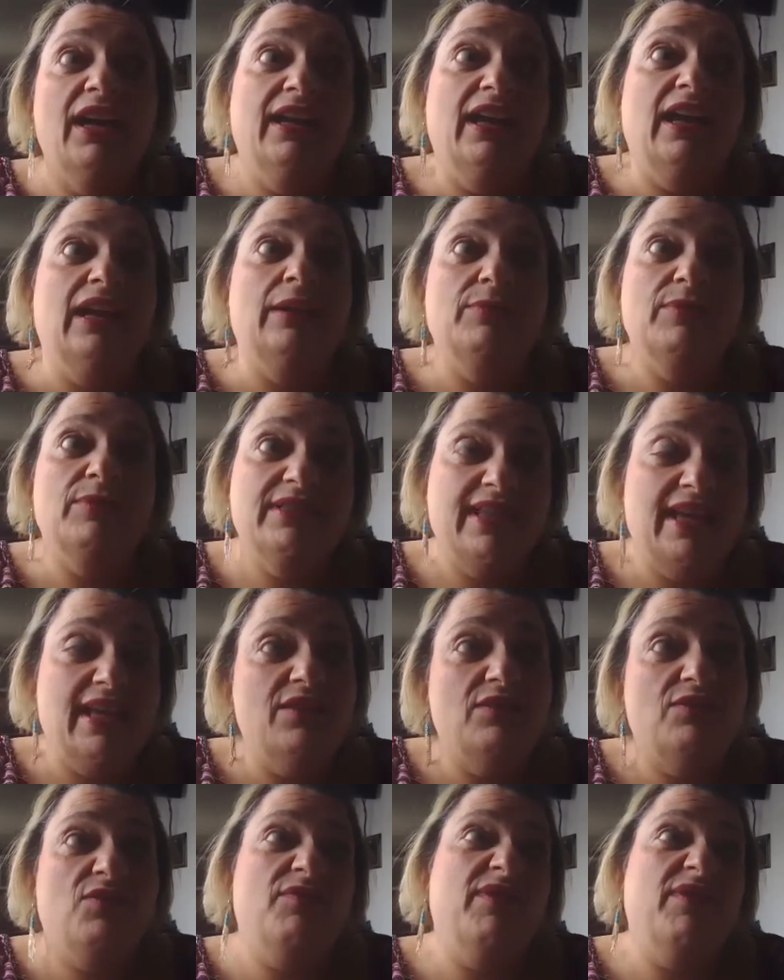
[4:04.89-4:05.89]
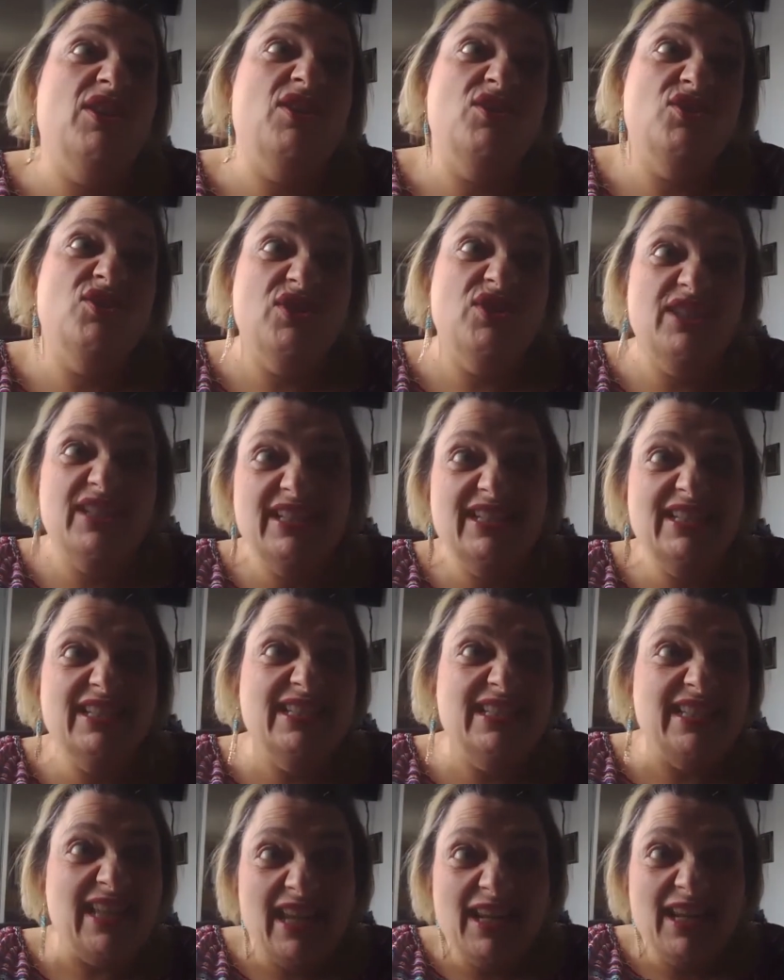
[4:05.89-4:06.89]
I was at
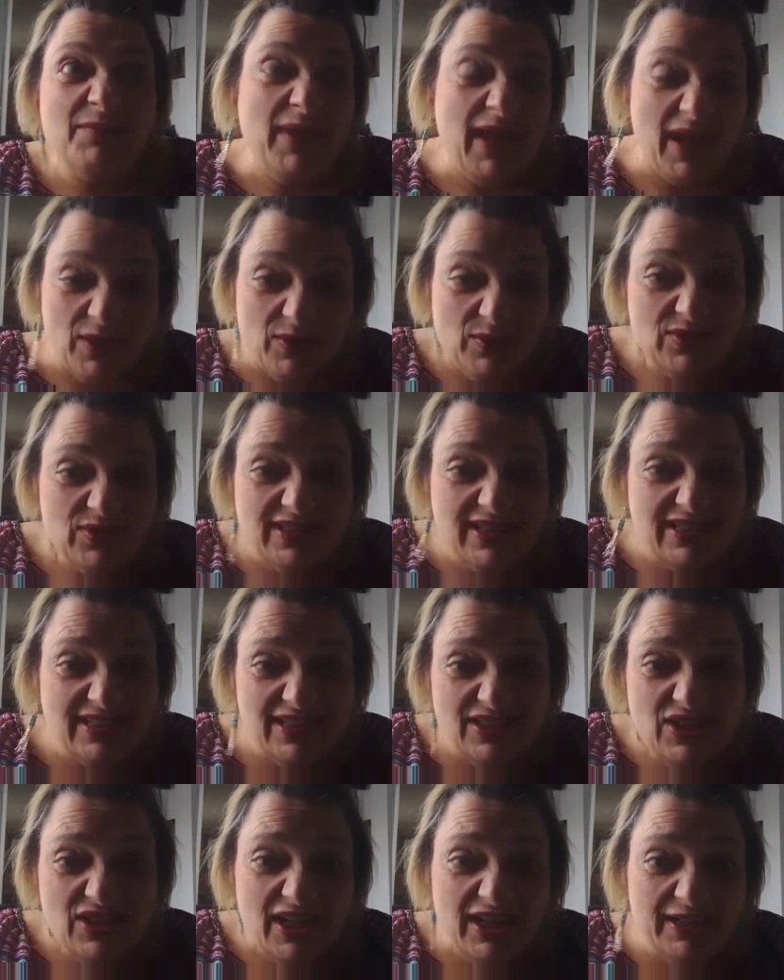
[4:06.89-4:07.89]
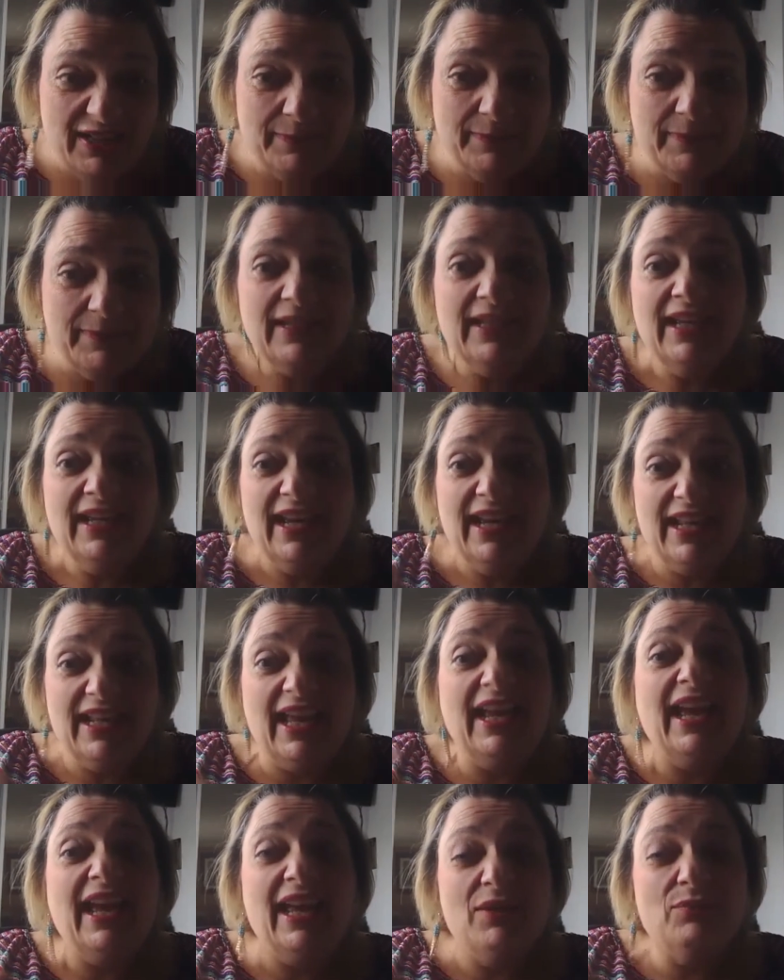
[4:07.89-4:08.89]
310 pounds at the time. Wow. And I
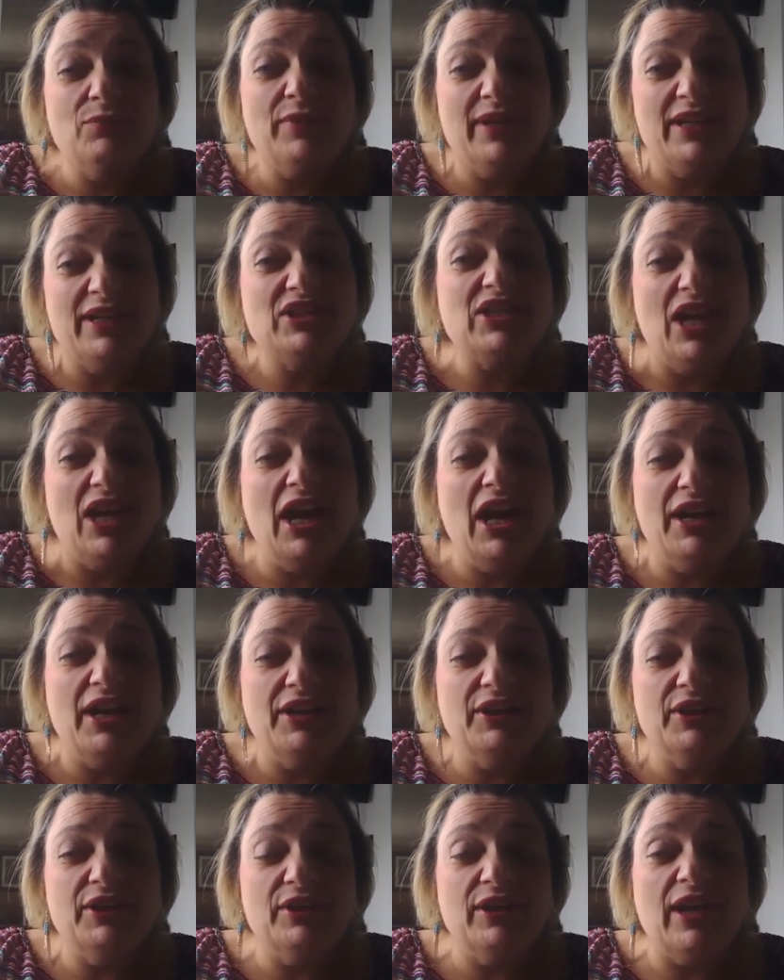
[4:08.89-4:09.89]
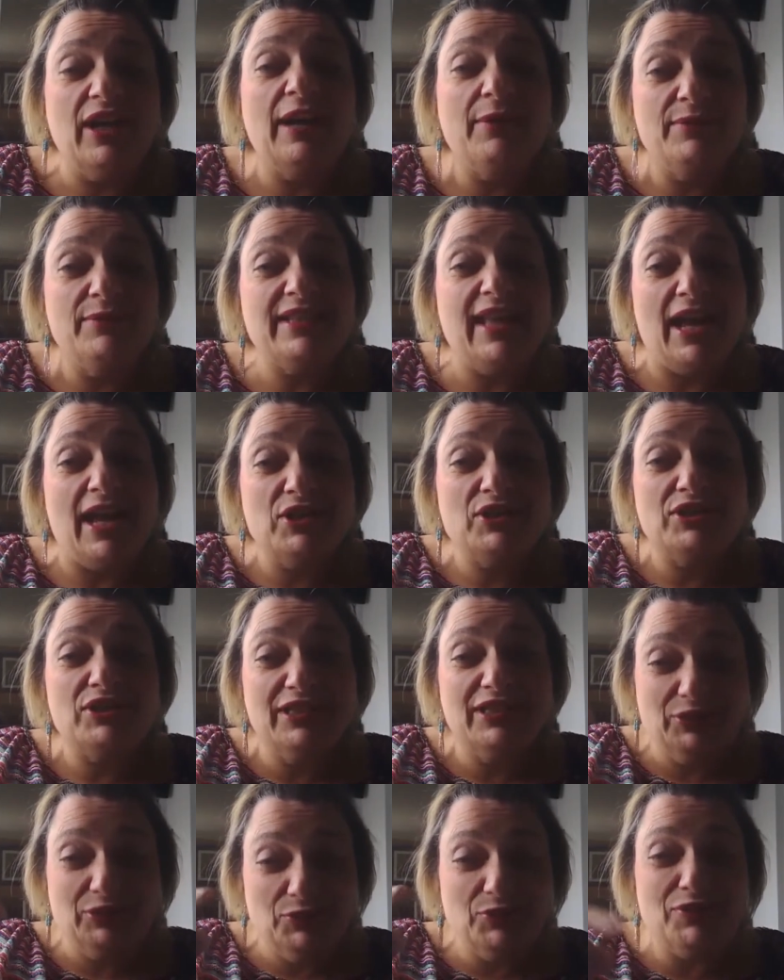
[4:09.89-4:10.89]
had reached a higher, I was actually
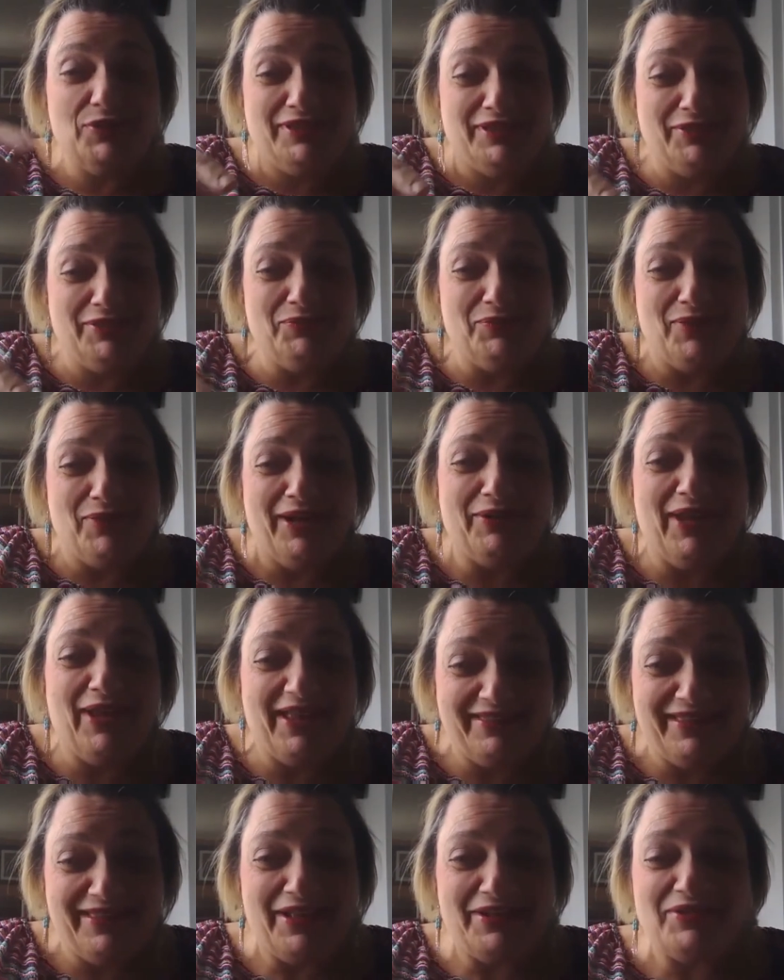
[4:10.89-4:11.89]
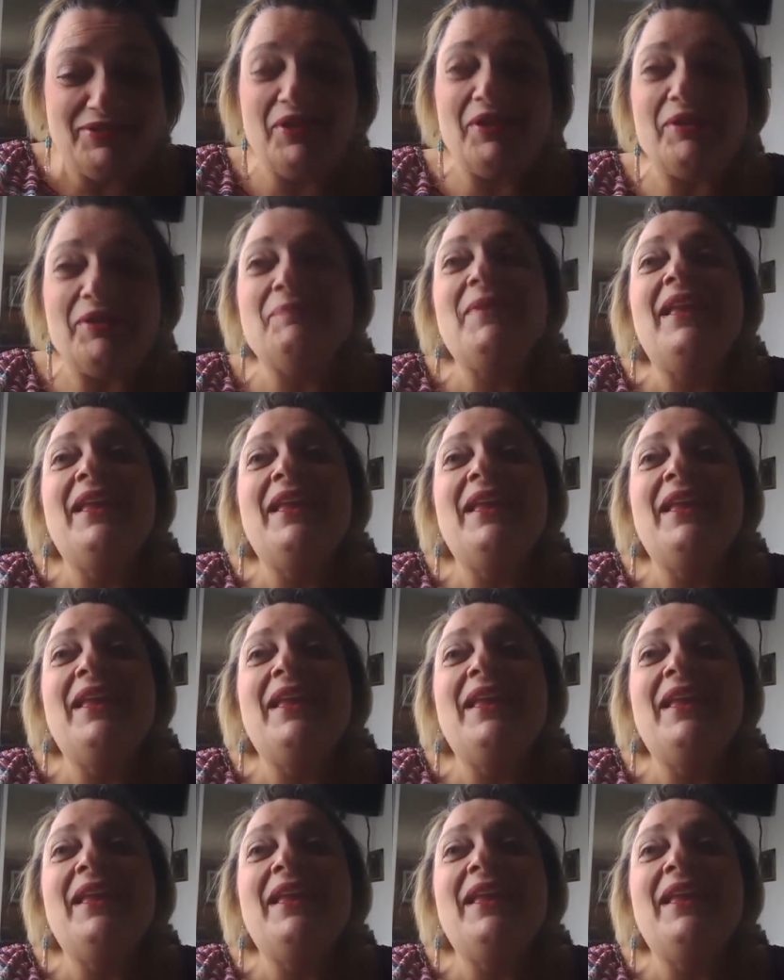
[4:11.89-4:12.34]
losing weight at that time.